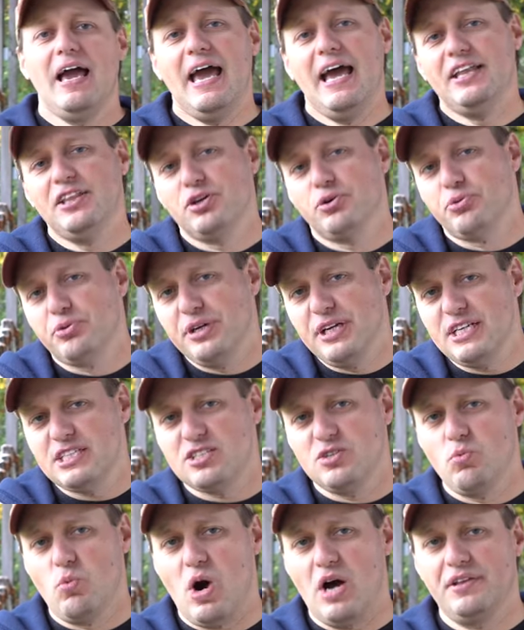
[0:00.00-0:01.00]
And the
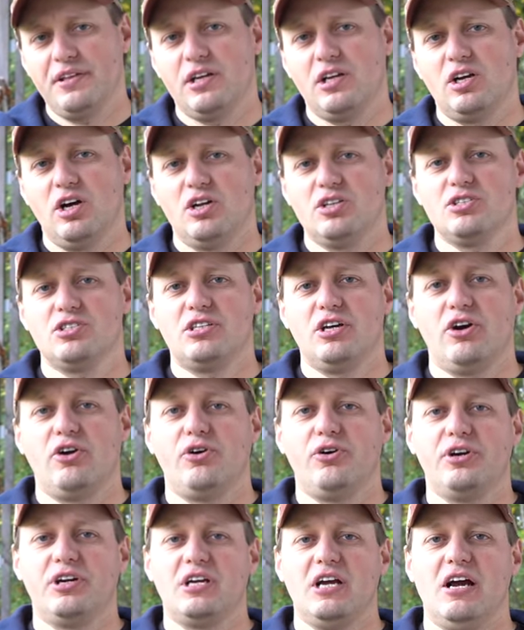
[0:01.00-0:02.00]
reason why the guns that
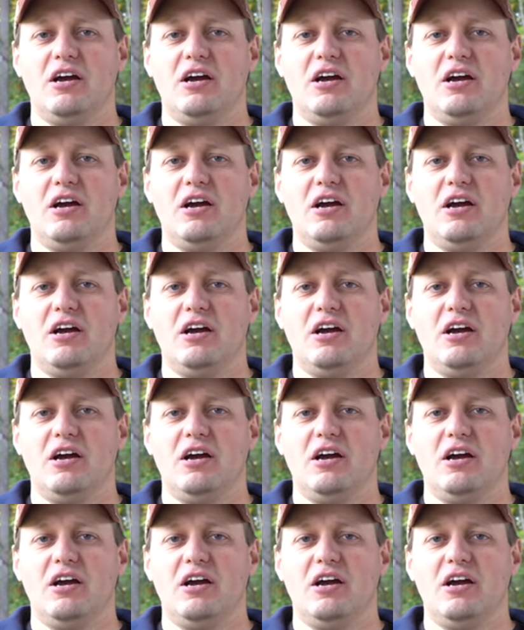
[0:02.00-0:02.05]
are